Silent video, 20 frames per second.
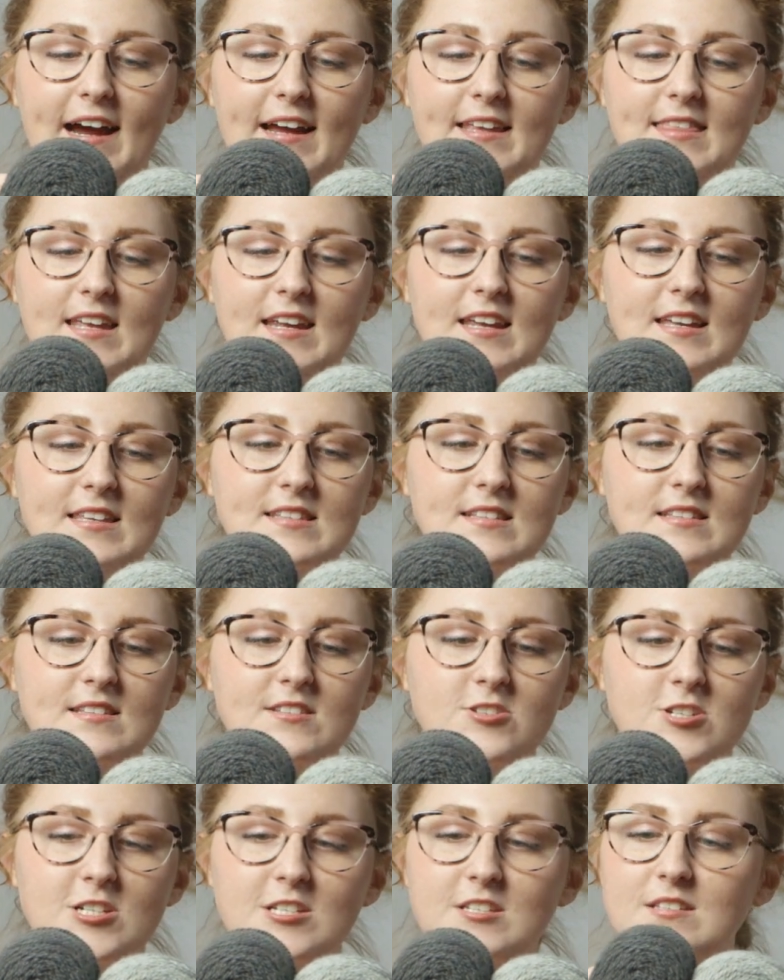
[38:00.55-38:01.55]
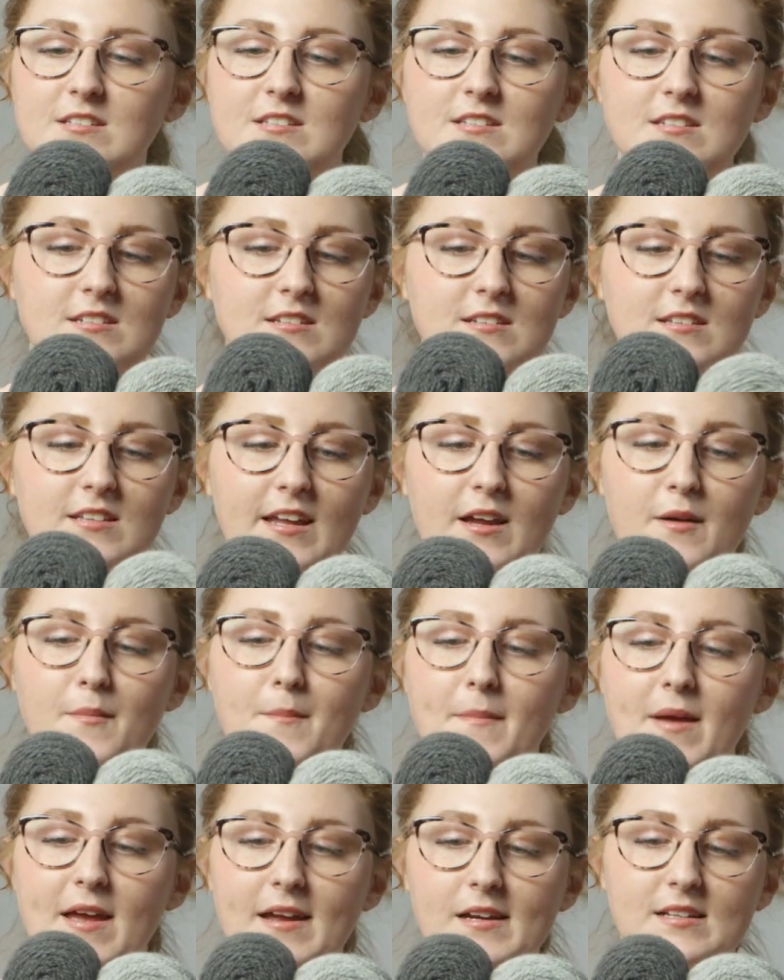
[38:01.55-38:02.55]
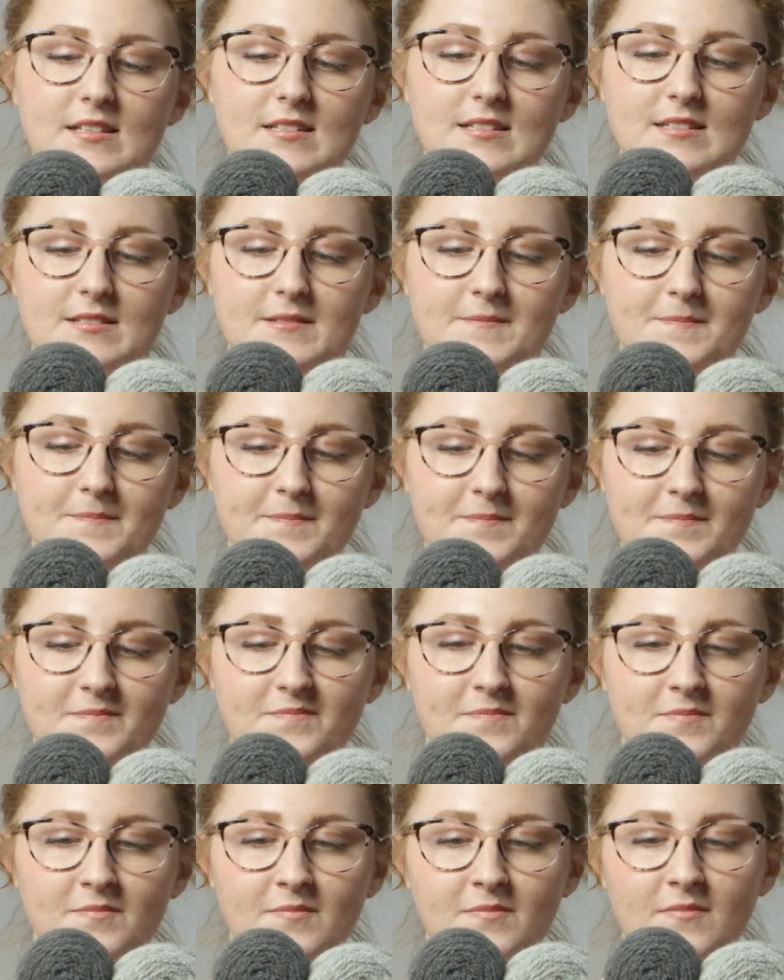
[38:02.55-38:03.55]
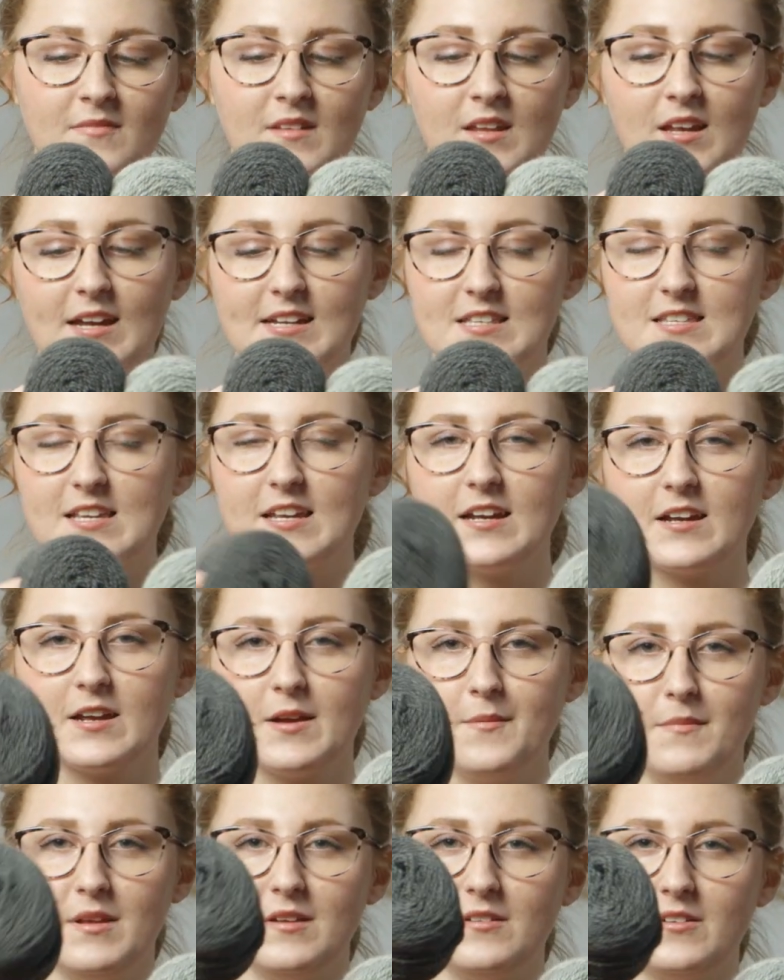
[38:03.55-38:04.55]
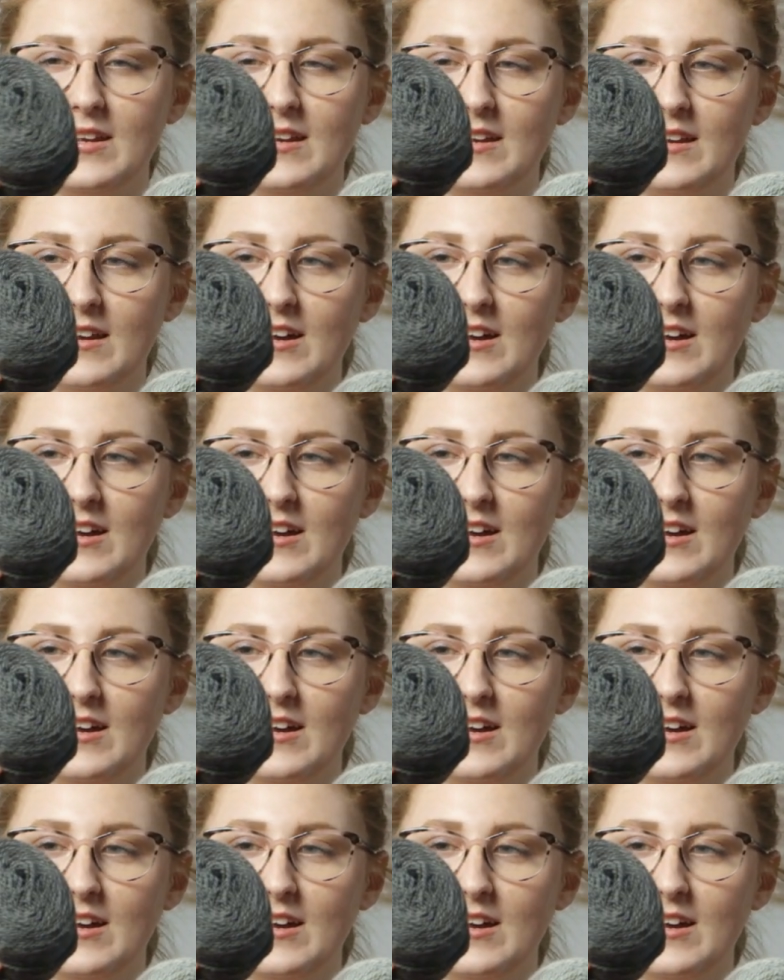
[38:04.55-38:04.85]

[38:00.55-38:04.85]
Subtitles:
I think it's just like a mix. It's like a chameleon